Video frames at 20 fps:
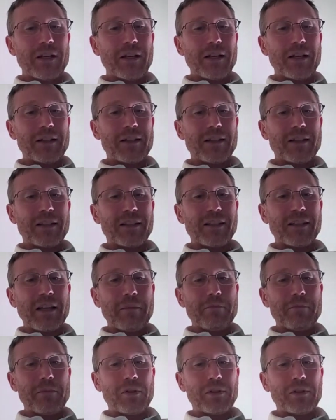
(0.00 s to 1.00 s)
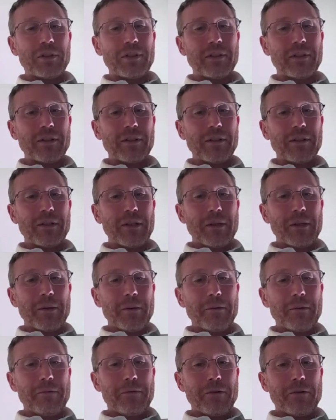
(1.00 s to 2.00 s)
Here's the symbol
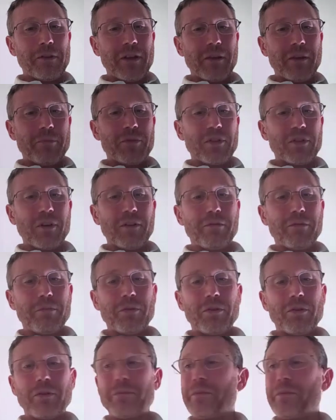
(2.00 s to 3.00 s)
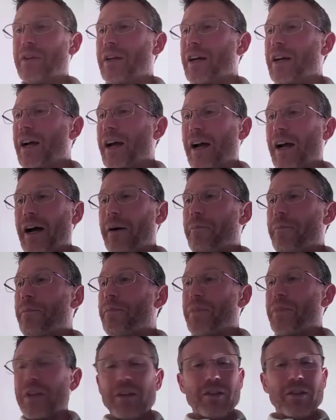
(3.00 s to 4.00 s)
for the observable,
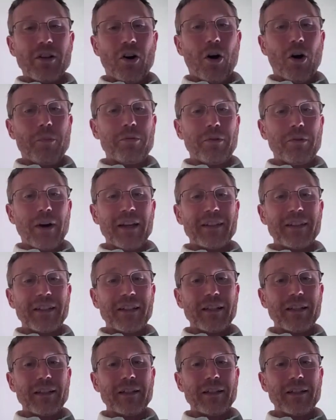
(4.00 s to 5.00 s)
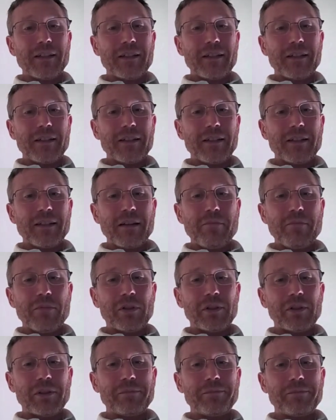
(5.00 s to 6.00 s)
the operator
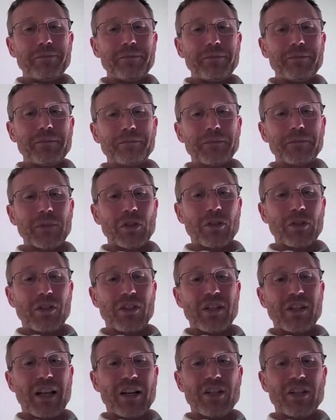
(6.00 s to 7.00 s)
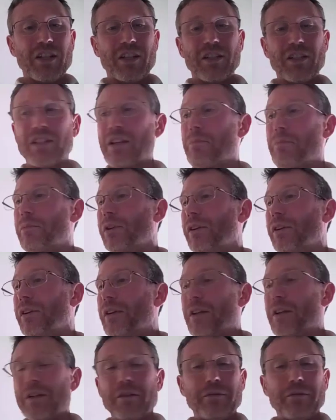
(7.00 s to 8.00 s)
symbol. So this is actually the
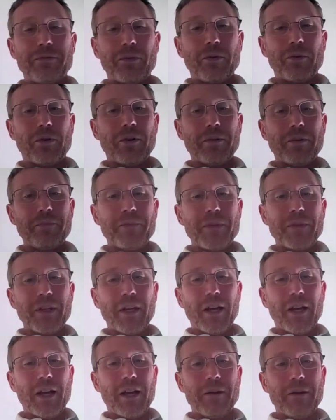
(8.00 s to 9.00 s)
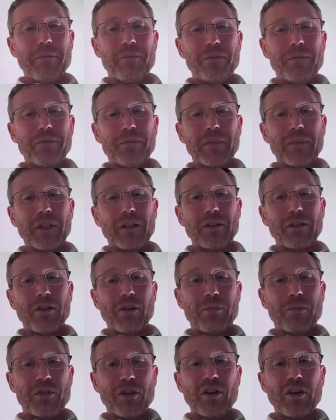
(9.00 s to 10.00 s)
symbol for
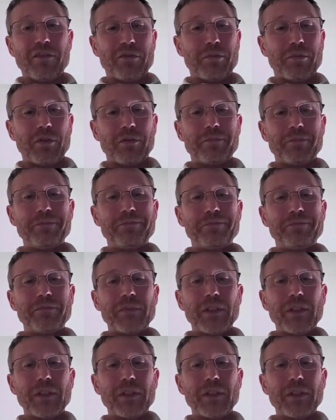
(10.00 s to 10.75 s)
the observable.